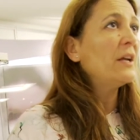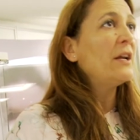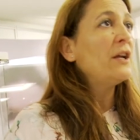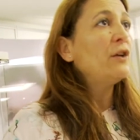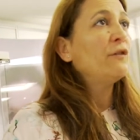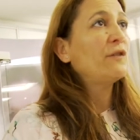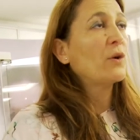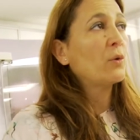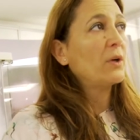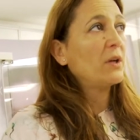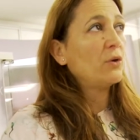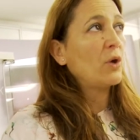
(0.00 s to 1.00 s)
Yes.
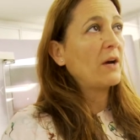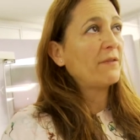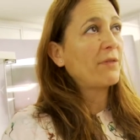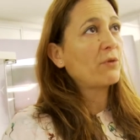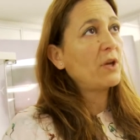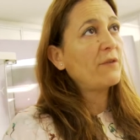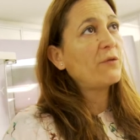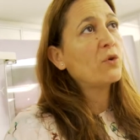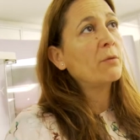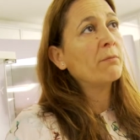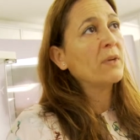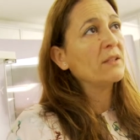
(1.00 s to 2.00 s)
So you have three,
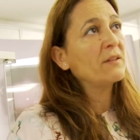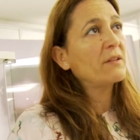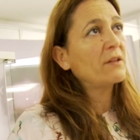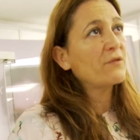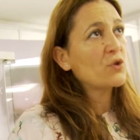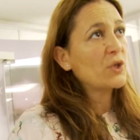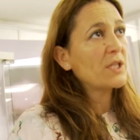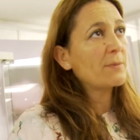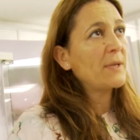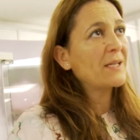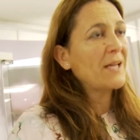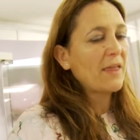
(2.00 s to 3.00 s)
four months of
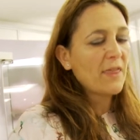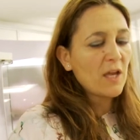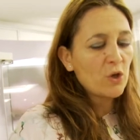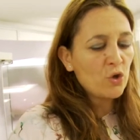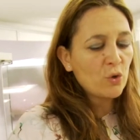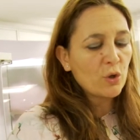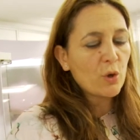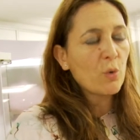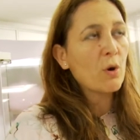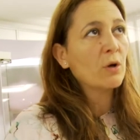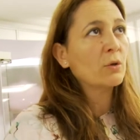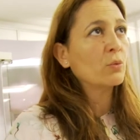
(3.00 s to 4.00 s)
treatment, and then you go
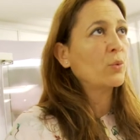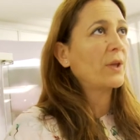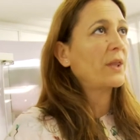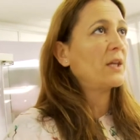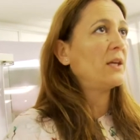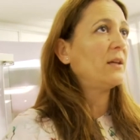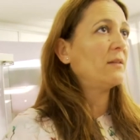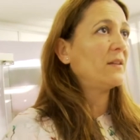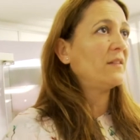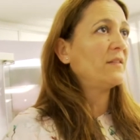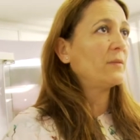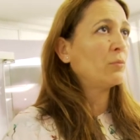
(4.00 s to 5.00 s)
on with the,
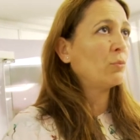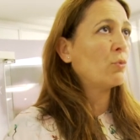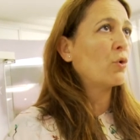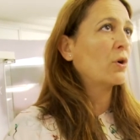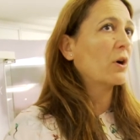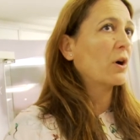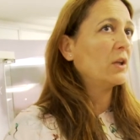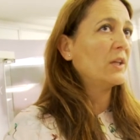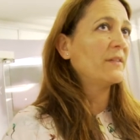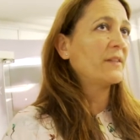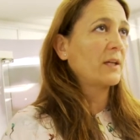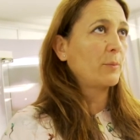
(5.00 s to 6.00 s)
this more
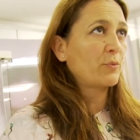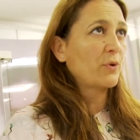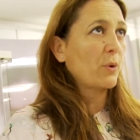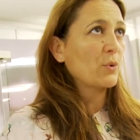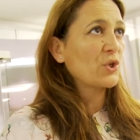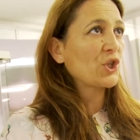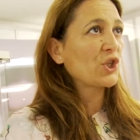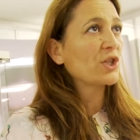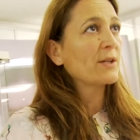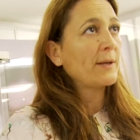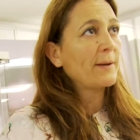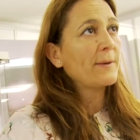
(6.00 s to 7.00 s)
holistic approach.
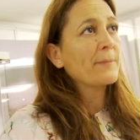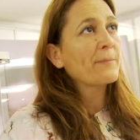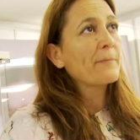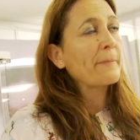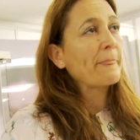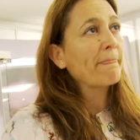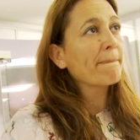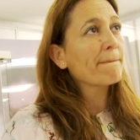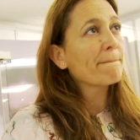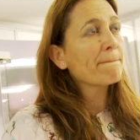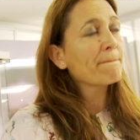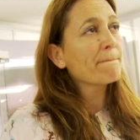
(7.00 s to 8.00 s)
Now, do you have
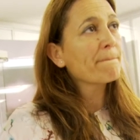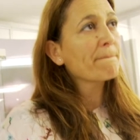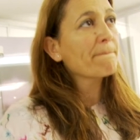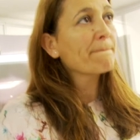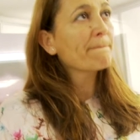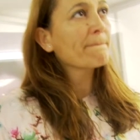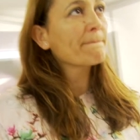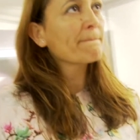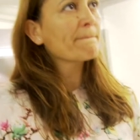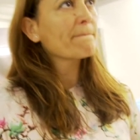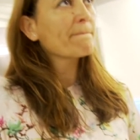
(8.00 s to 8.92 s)
this one eighty and other